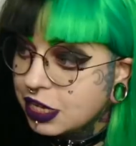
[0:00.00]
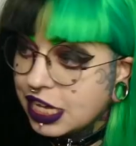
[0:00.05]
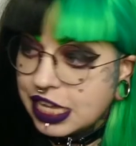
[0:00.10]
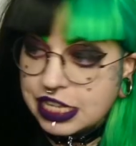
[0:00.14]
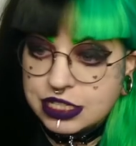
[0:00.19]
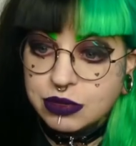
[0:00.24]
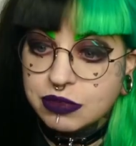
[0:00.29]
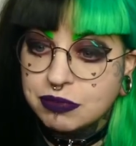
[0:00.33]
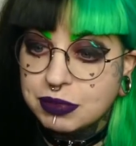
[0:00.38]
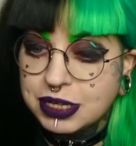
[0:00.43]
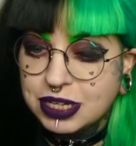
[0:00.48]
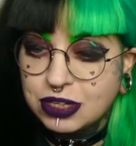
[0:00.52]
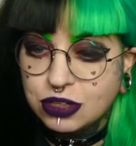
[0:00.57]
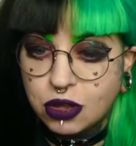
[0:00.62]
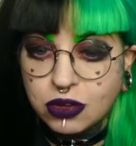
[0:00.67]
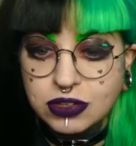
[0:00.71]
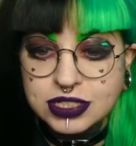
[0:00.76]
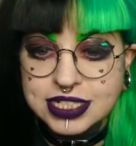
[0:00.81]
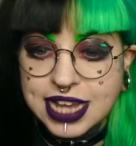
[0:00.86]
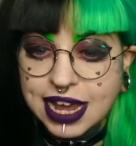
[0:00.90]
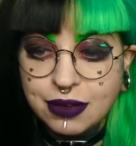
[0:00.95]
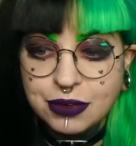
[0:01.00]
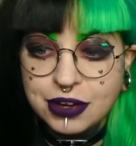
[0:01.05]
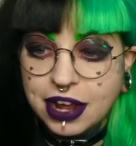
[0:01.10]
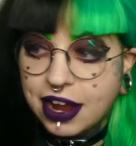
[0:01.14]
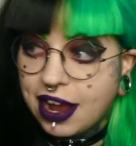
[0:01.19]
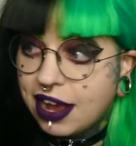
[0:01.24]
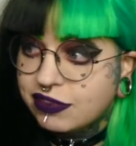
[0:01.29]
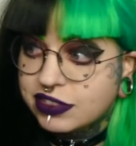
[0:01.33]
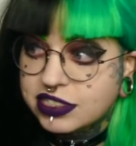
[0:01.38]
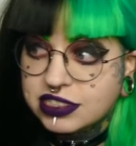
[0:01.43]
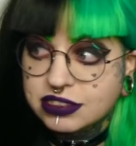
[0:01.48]
Because we've been on lockdown, I
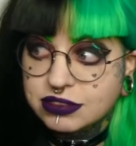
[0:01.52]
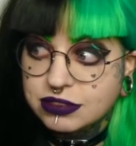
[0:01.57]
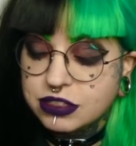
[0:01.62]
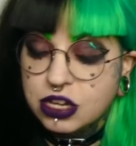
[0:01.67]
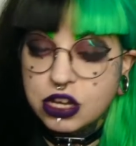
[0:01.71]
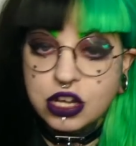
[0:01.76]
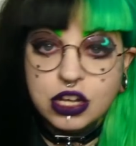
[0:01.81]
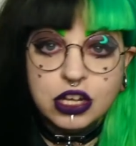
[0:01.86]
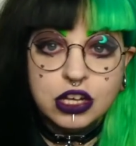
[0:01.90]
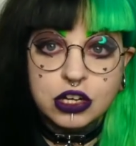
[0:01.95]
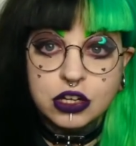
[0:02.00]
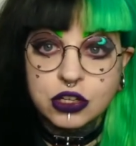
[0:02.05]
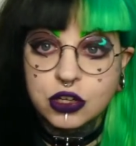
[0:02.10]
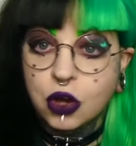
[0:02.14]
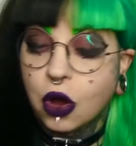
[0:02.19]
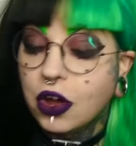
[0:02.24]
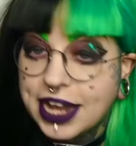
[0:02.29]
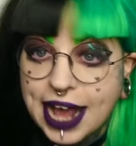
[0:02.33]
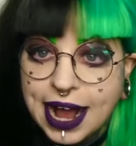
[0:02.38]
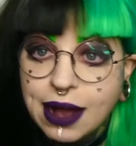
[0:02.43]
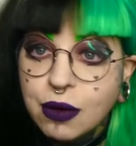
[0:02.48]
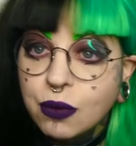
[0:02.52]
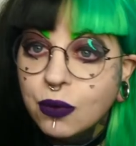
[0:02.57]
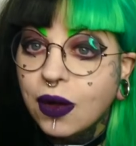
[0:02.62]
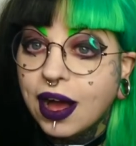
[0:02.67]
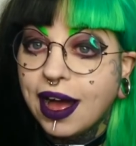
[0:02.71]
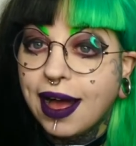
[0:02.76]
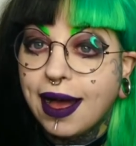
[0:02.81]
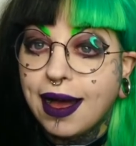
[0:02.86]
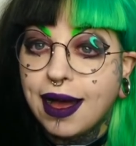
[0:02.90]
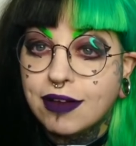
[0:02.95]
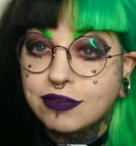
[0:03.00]
haven't gone out,
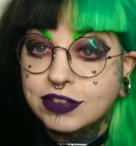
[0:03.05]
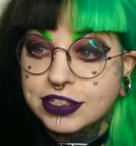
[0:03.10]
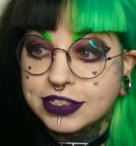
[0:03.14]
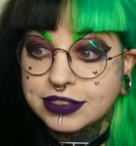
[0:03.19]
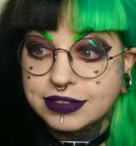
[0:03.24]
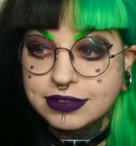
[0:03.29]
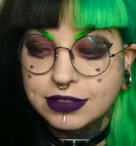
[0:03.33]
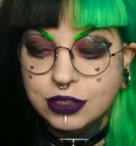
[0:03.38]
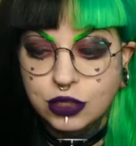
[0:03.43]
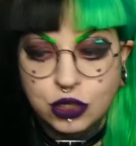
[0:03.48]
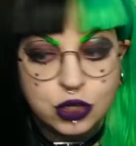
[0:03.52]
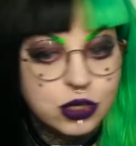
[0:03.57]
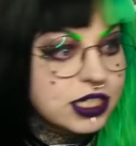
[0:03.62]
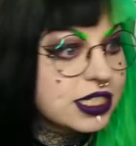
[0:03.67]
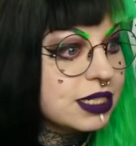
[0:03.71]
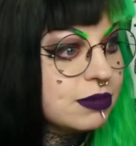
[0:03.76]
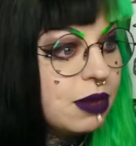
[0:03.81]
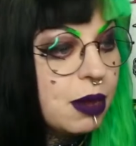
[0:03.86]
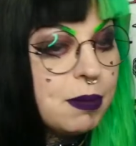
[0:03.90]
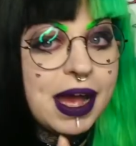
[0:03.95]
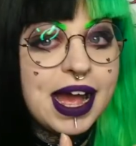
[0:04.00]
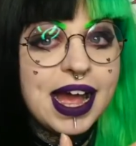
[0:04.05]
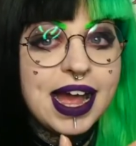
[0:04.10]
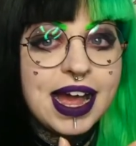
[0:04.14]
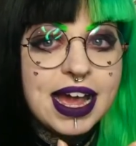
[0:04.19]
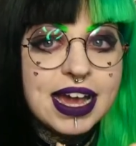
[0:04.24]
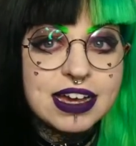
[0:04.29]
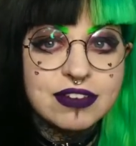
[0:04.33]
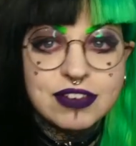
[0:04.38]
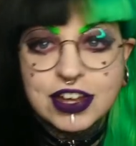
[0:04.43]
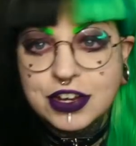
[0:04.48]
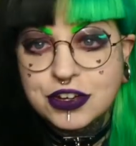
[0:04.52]
I haven't looked in my
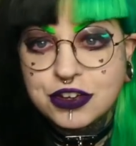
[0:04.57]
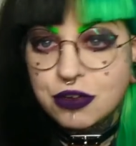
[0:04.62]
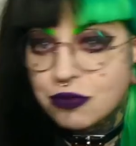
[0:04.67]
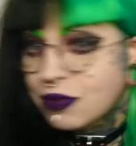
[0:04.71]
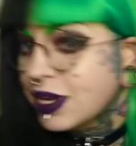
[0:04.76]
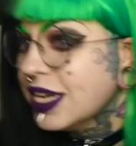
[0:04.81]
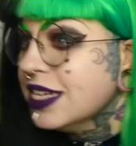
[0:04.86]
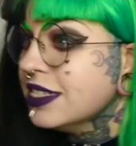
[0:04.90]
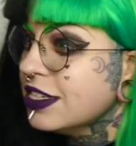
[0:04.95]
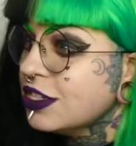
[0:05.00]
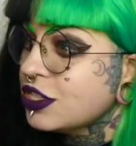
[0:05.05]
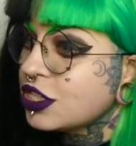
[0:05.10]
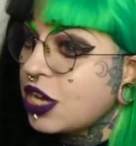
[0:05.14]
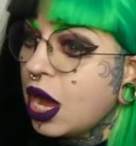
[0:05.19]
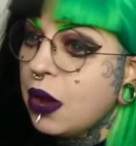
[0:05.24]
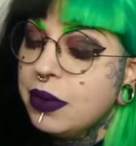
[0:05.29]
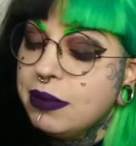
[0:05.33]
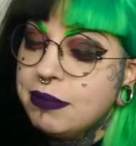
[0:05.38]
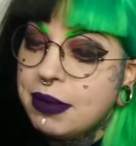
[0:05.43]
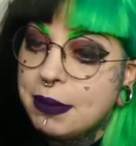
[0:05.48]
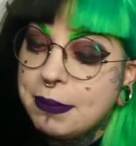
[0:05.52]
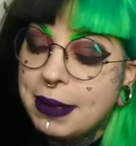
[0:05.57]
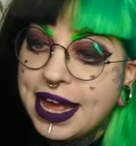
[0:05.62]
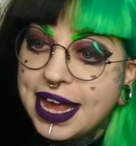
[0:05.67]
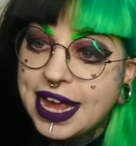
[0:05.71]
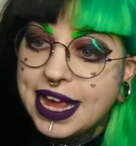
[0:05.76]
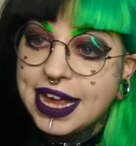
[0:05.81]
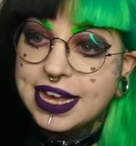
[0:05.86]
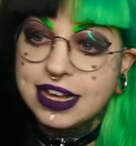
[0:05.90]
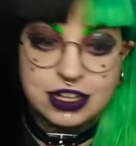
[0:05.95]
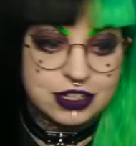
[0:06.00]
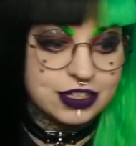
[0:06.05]
bag, I've had no reason to go in my
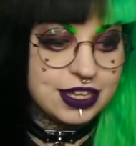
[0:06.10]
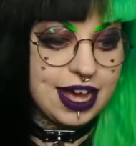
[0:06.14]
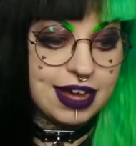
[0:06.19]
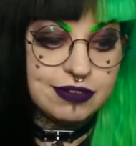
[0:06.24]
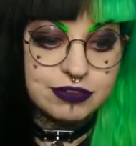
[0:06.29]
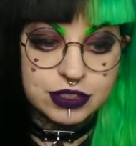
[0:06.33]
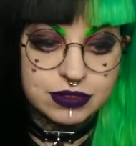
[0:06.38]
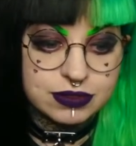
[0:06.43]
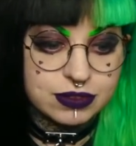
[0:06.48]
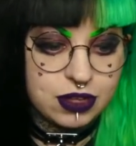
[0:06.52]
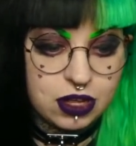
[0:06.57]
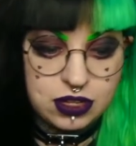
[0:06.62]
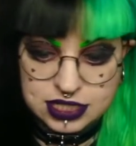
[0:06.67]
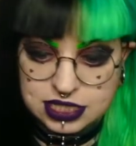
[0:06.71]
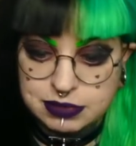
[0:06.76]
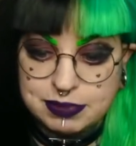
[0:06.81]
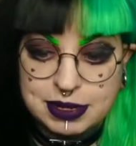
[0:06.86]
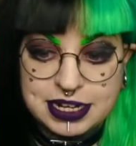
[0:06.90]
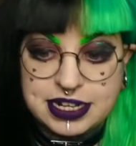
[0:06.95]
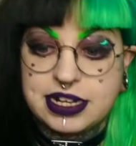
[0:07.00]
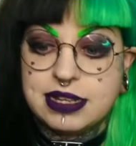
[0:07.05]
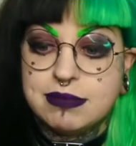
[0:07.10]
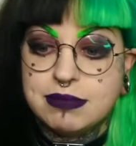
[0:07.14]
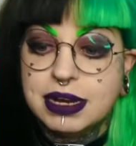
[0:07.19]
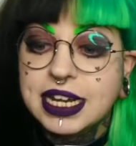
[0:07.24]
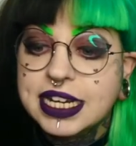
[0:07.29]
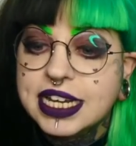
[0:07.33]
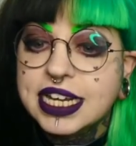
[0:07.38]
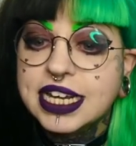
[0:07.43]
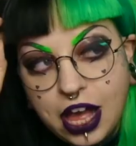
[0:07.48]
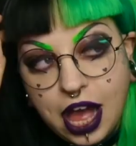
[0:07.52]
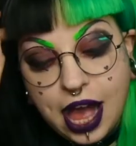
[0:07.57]
bag, I can't spend any money.